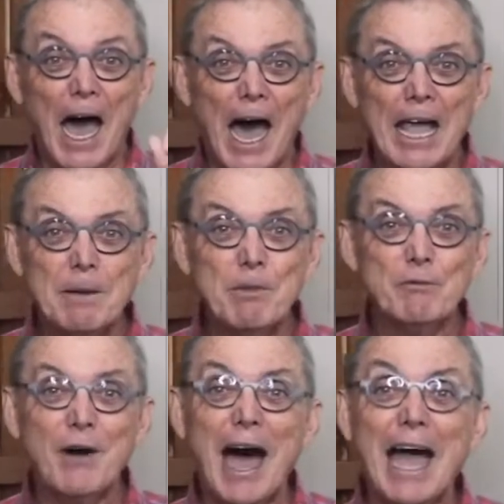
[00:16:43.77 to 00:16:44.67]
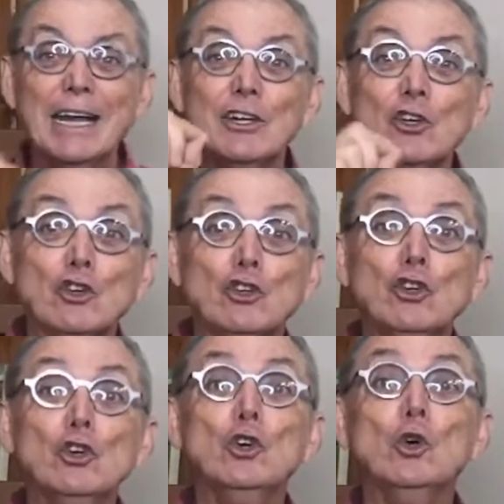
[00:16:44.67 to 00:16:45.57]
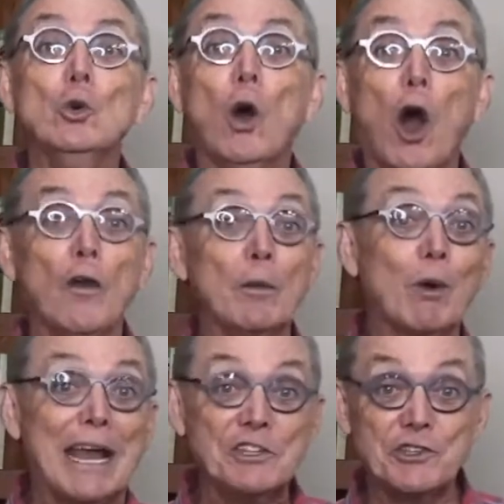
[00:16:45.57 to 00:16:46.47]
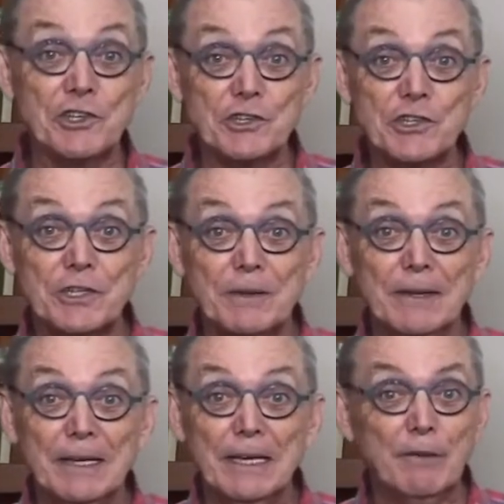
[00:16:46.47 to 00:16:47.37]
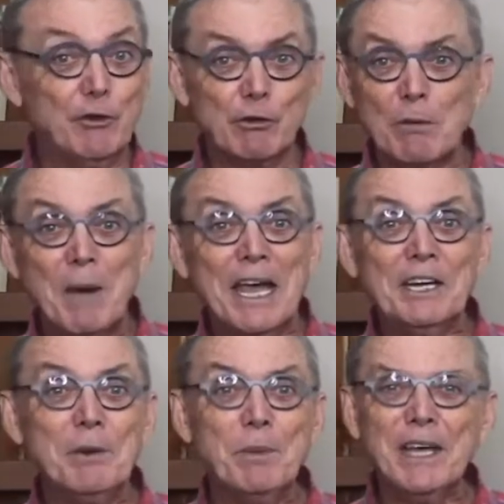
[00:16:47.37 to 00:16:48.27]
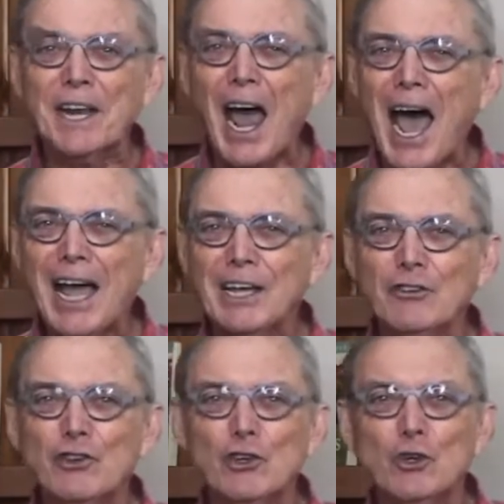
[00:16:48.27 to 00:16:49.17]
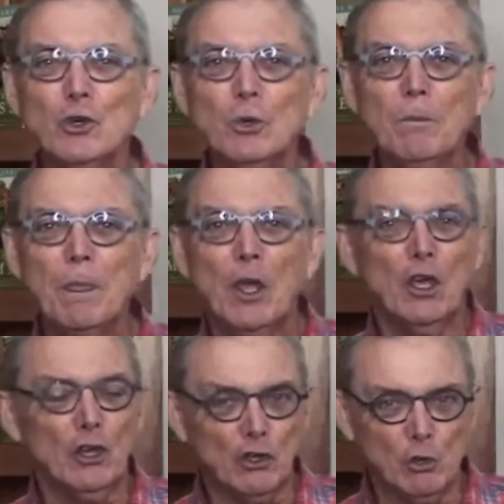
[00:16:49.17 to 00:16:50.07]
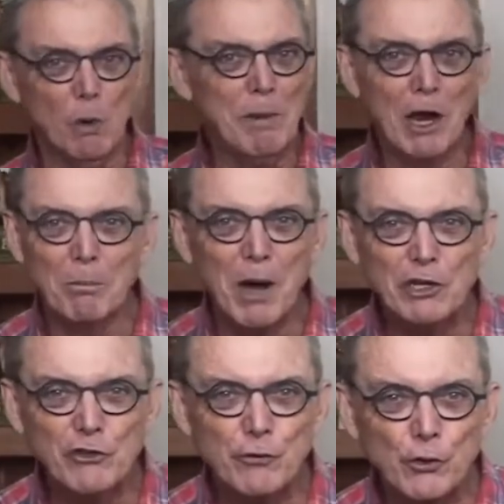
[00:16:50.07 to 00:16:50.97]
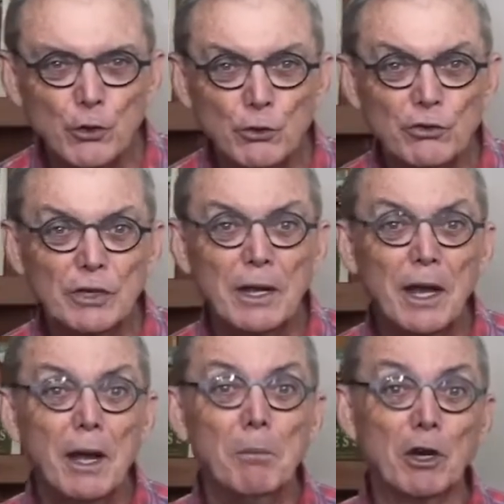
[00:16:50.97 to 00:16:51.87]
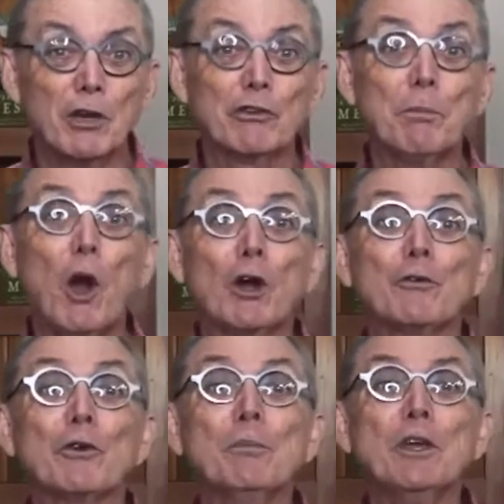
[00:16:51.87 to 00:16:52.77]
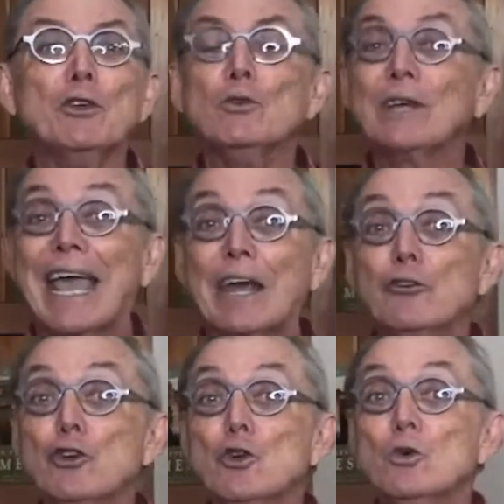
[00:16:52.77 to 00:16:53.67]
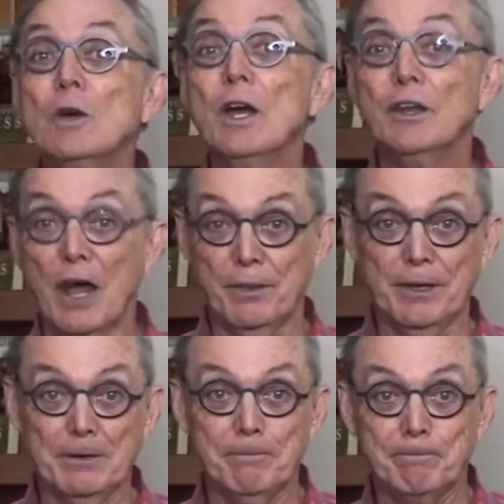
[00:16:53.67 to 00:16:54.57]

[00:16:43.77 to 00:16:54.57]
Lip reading: I am the vine, you are the branches. If you remain in me and I in you, you will bear much fruit, because apart from me you can do nothing.